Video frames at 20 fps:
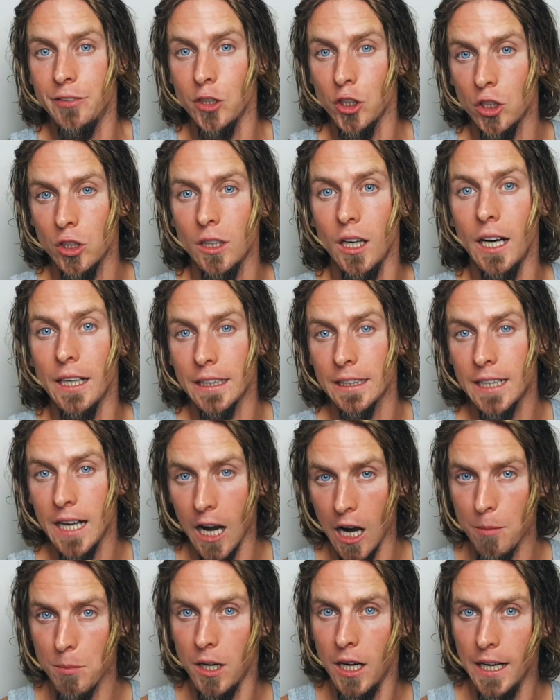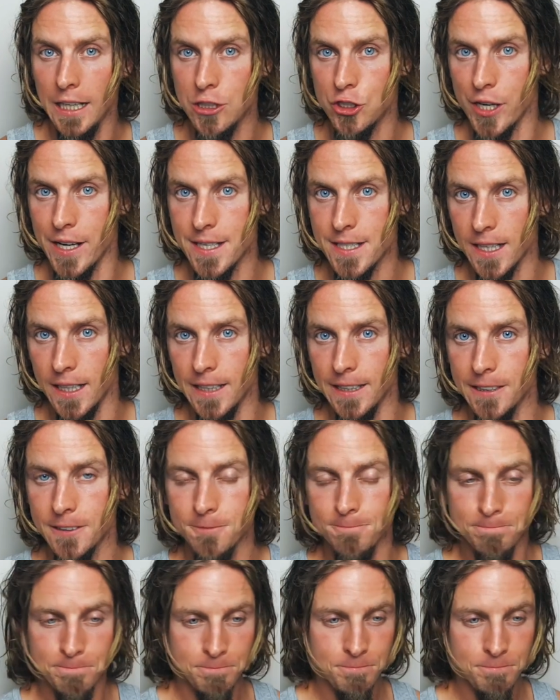you're on a carbohydrate diet,